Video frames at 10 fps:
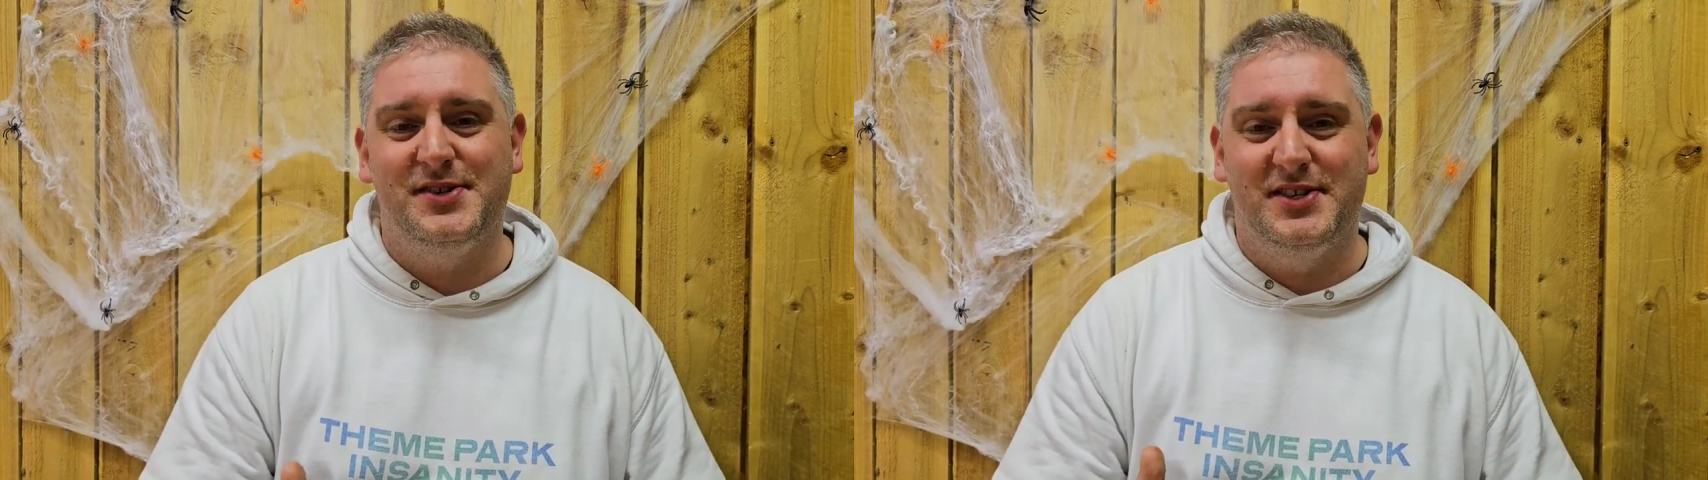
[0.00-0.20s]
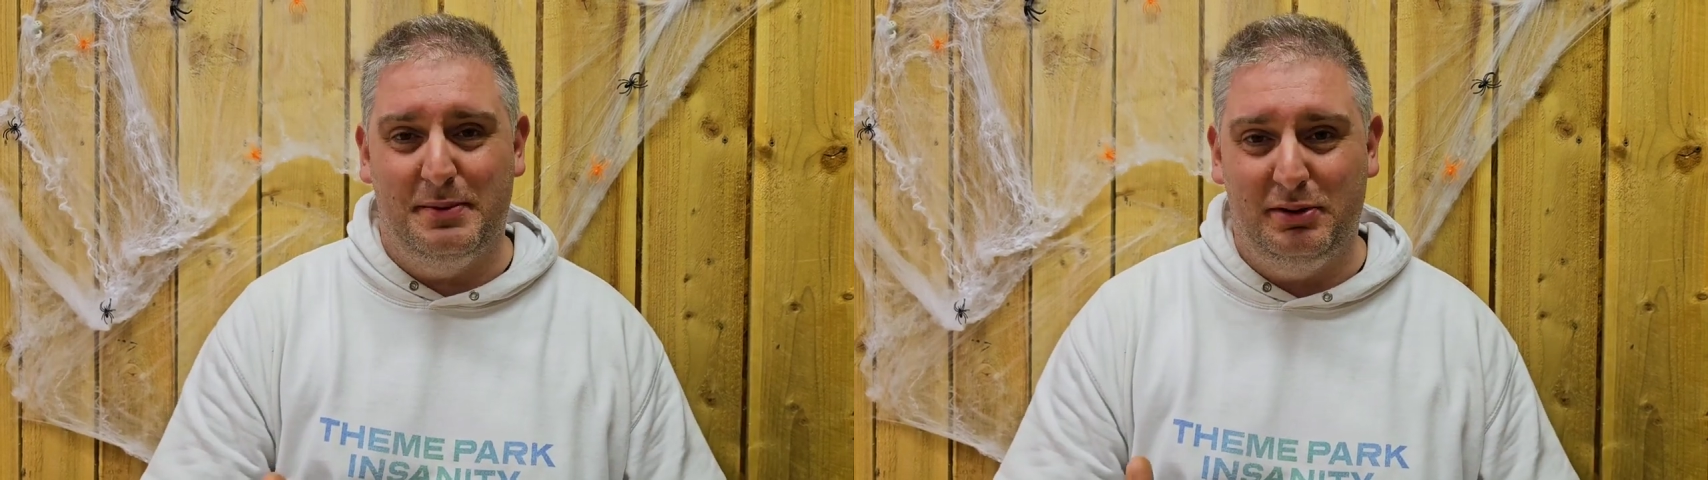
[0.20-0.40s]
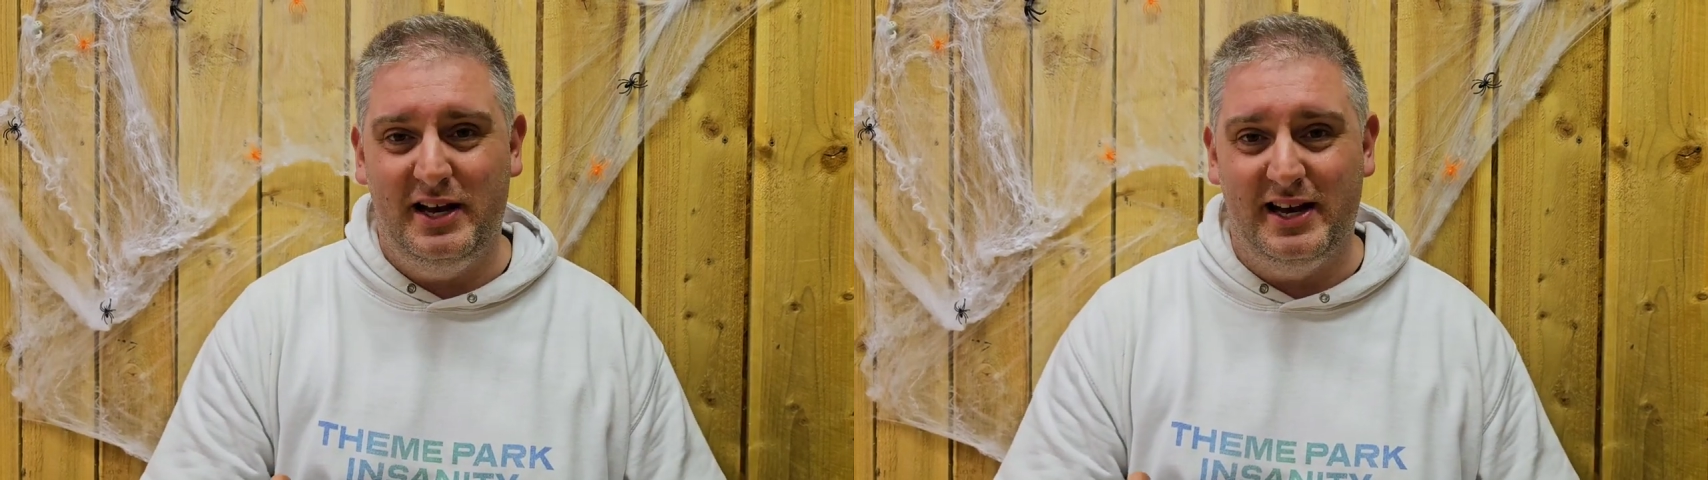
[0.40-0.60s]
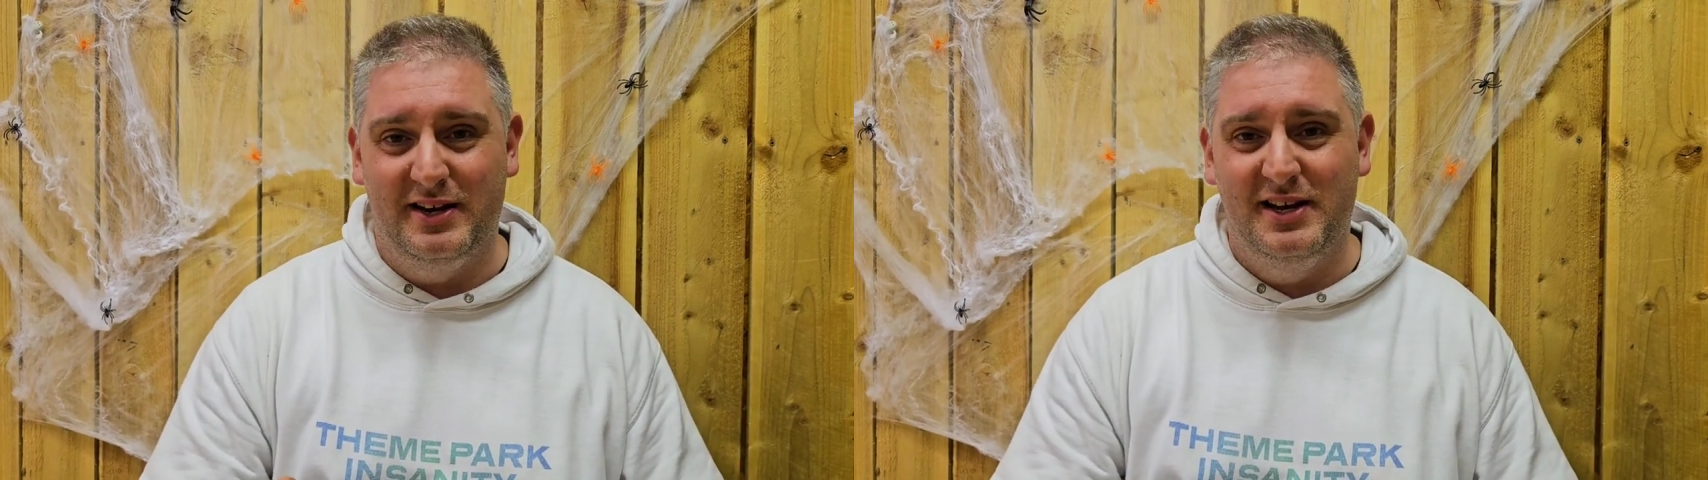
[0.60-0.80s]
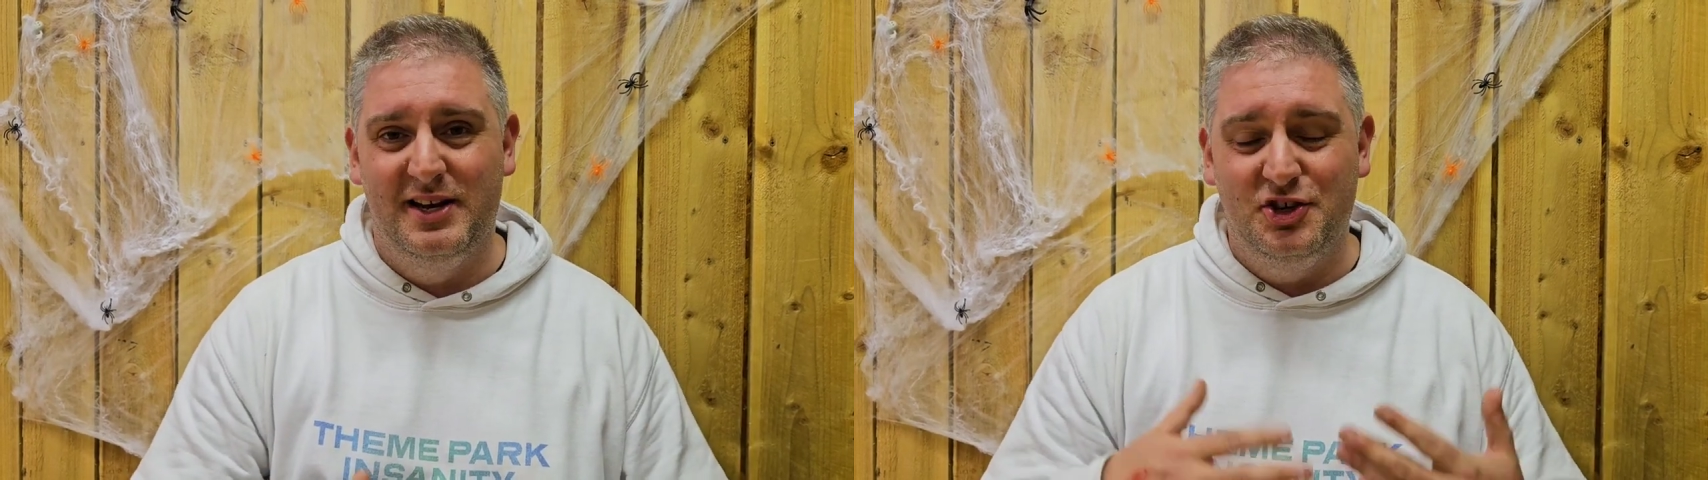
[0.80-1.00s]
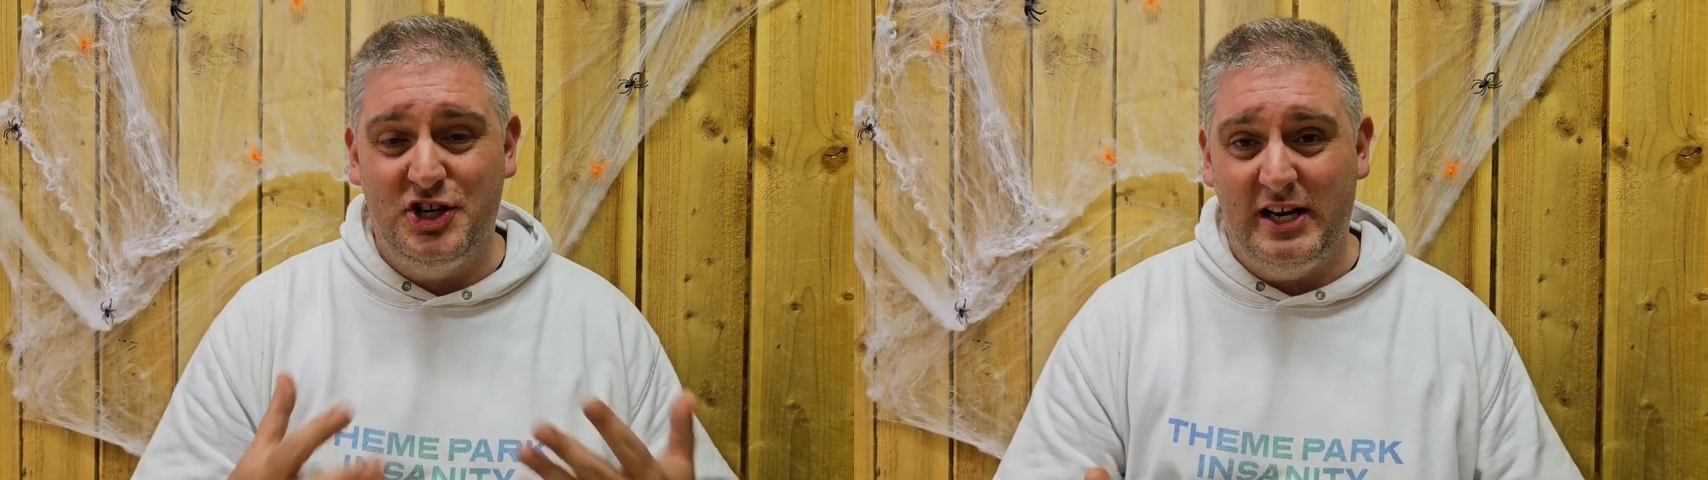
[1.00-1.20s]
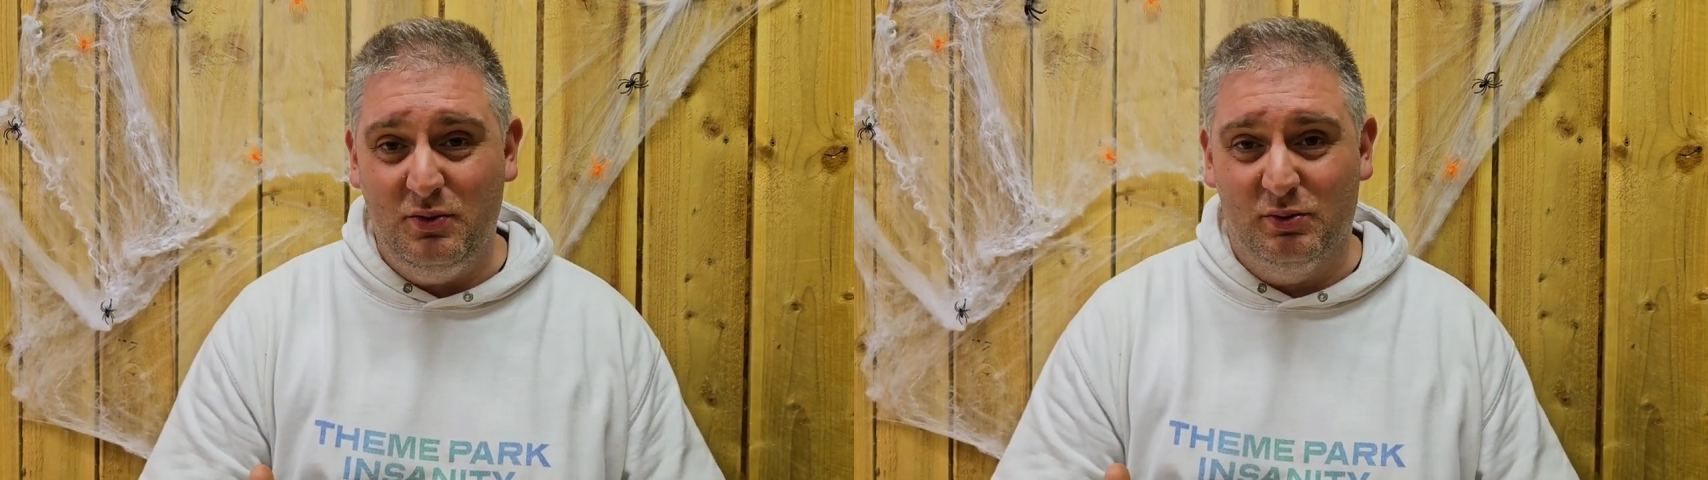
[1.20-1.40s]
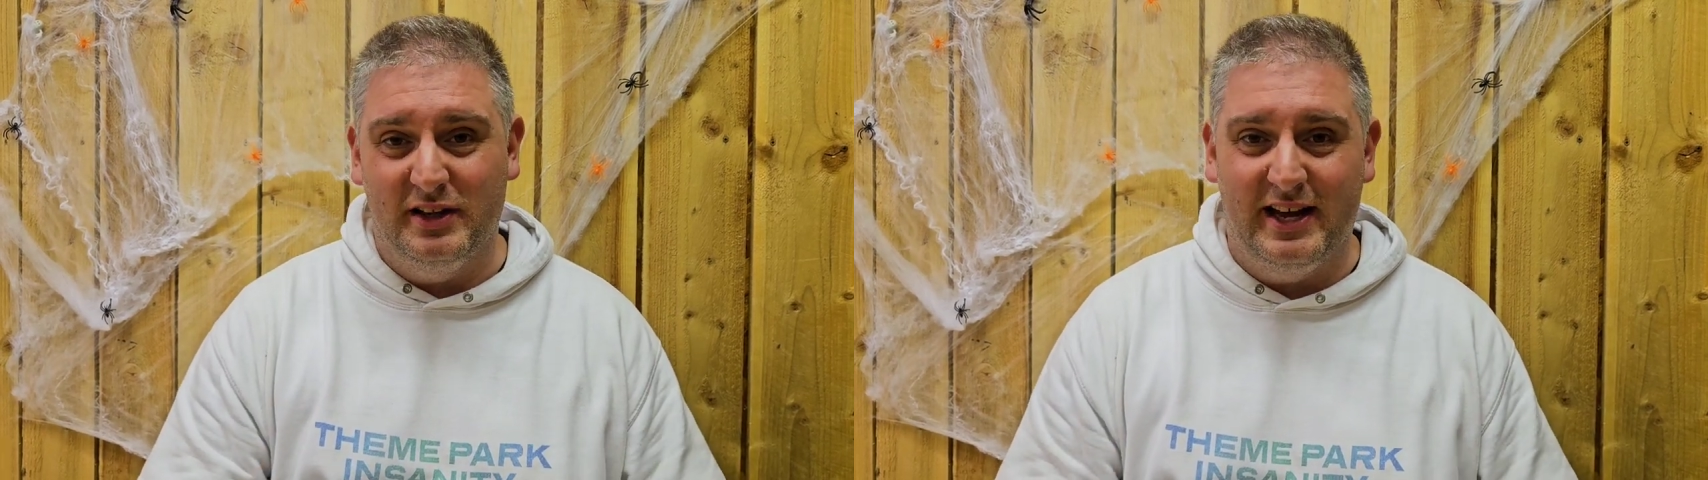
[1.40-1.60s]
that they're playing,
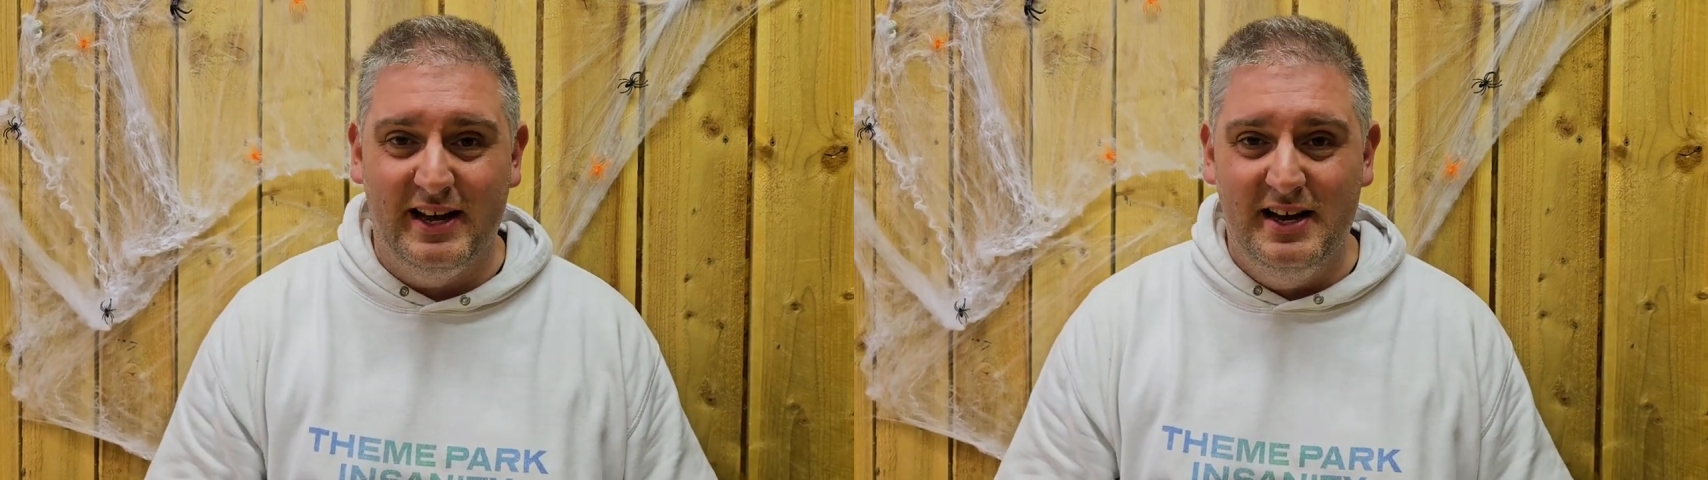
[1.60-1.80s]
genuinely.